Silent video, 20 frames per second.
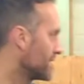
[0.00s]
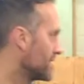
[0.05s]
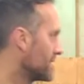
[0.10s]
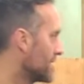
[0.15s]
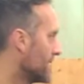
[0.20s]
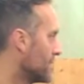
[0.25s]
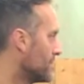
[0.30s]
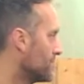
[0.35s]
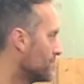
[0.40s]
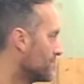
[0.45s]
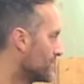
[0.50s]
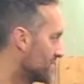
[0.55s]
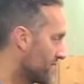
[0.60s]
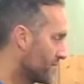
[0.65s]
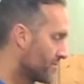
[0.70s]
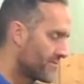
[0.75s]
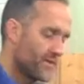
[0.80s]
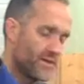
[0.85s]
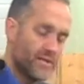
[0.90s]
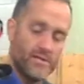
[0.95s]
the
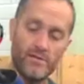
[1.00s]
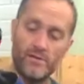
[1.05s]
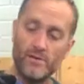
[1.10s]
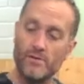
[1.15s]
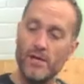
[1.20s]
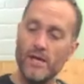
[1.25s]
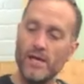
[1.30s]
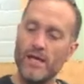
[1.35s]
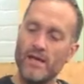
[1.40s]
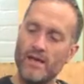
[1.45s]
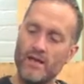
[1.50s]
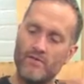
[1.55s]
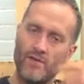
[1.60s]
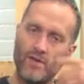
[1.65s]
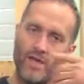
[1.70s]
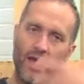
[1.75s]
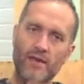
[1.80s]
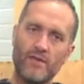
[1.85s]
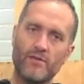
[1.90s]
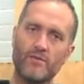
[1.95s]
zip-free suit. If
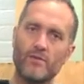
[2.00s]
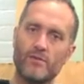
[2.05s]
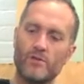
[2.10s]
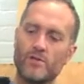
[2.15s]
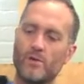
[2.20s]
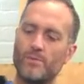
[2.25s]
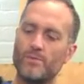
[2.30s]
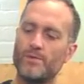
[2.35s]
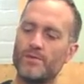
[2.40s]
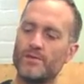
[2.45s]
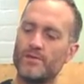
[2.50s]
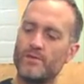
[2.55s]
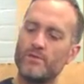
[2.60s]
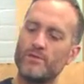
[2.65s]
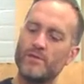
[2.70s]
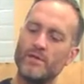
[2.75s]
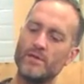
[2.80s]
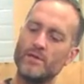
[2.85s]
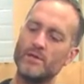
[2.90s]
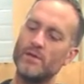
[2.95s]
you're getting through the top of the
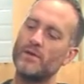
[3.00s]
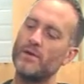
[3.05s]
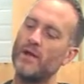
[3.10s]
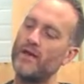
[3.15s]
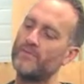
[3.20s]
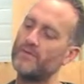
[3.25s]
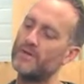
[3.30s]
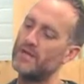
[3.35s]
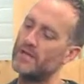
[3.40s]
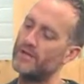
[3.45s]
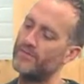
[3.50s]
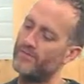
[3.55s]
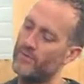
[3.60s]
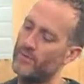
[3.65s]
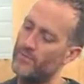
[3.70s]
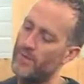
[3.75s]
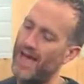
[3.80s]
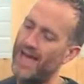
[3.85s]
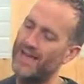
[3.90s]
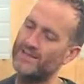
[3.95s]
suit, then you don't have a need
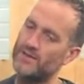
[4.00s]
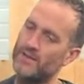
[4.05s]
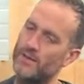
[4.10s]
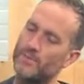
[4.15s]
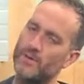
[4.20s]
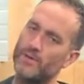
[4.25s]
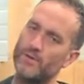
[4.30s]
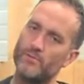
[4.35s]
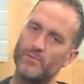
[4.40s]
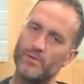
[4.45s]
for a back zip,